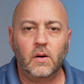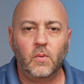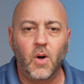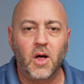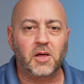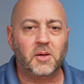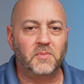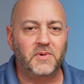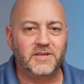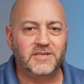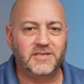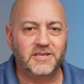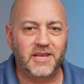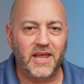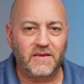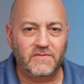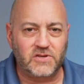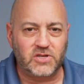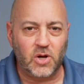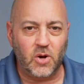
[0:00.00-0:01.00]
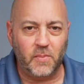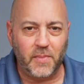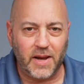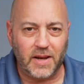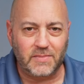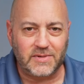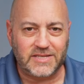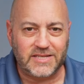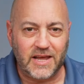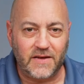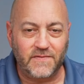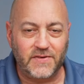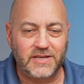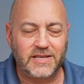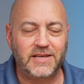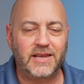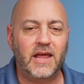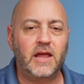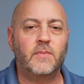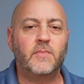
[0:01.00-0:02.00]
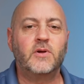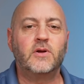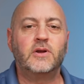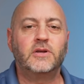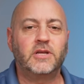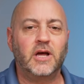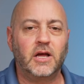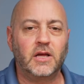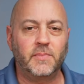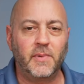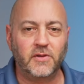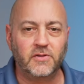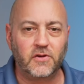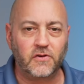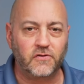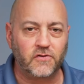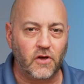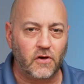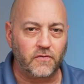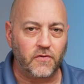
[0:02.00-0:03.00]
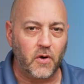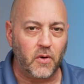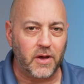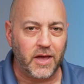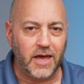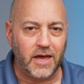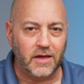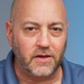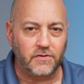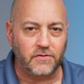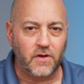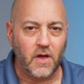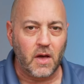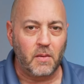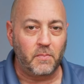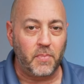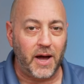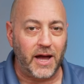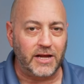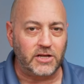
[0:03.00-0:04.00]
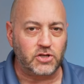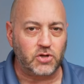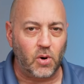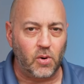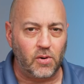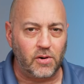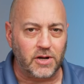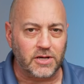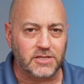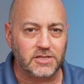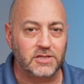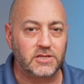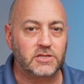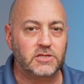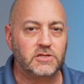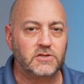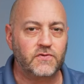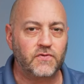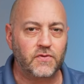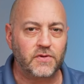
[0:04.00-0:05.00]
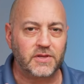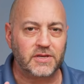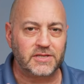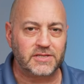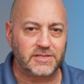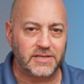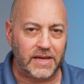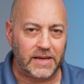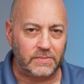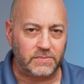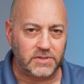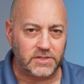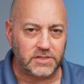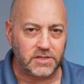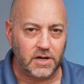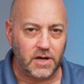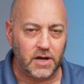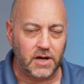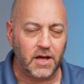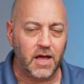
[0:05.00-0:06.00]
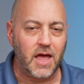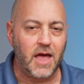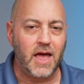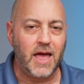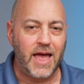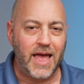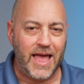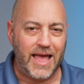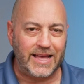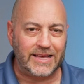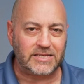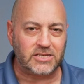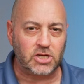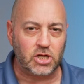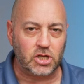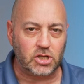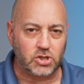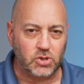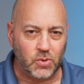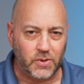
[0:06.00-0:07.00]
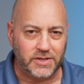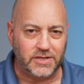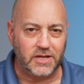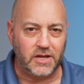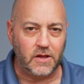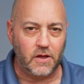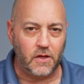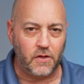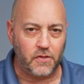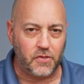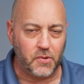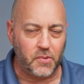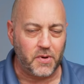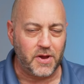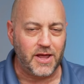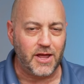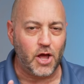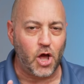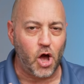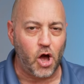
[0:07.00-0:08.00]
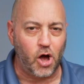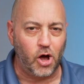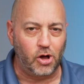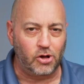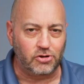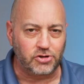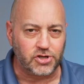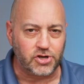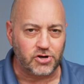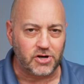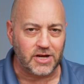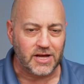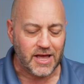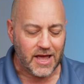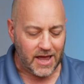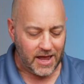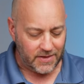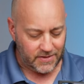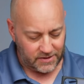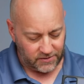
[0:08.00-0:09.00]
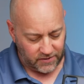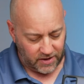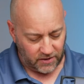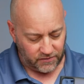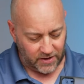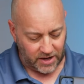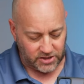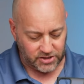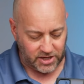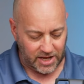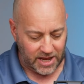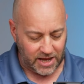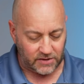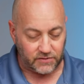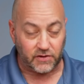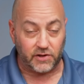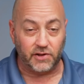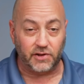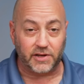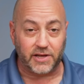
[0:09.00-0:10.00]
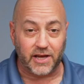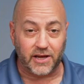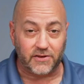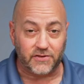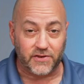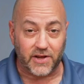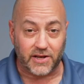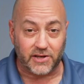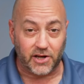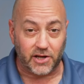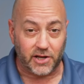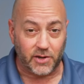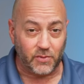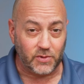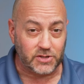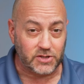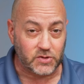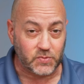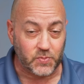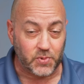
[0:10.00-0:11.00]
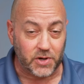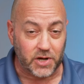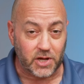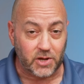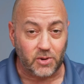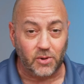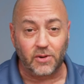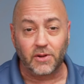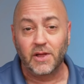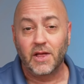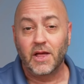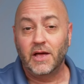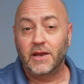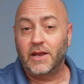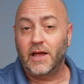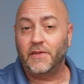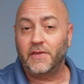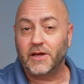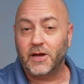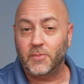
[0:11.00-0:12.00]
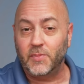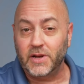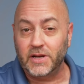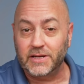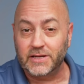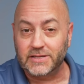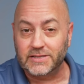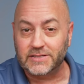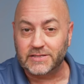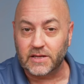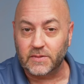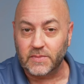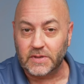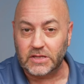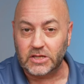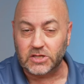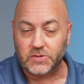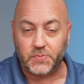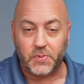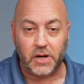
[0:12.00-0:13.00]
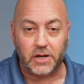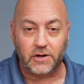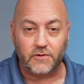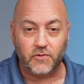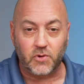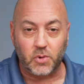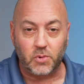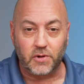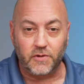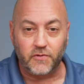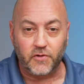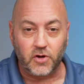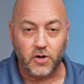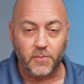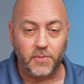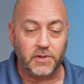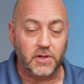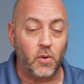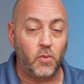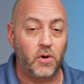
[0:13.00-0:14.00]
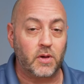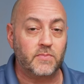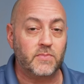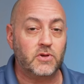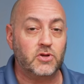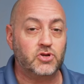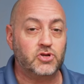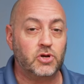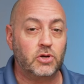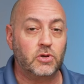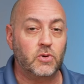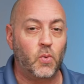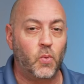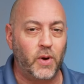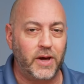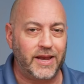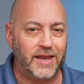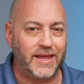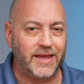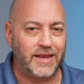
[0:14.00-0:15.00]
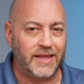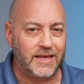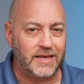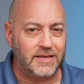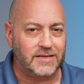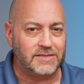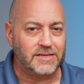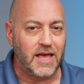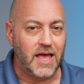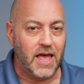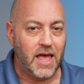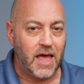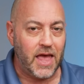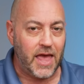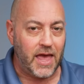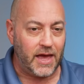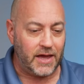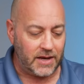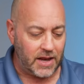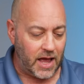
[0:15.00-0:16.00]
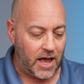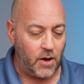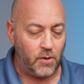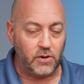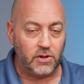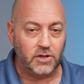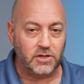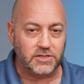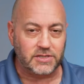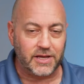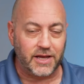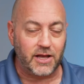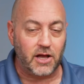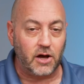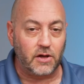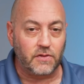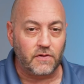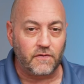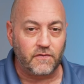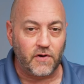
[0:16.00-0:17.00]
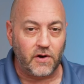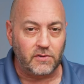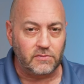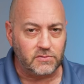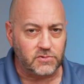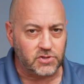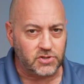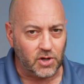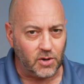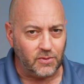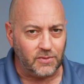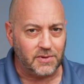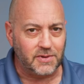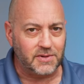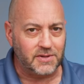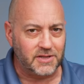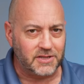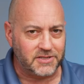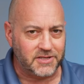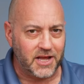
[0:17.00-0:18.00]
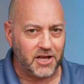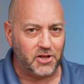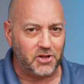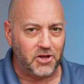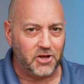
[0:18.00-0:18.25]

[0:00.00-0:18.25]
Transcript: Welcome to the Dave Show. My name is Dave, and today I'm here to talk about the cell phone case by TORRAS. This is for the Samsung S23 Ultra, and this case actually has a little kickstand on it, which is pretty cool. Now, the company did send me this product for review, but they wanted me to show you what it is and how it looks like on the phone, so Let's take a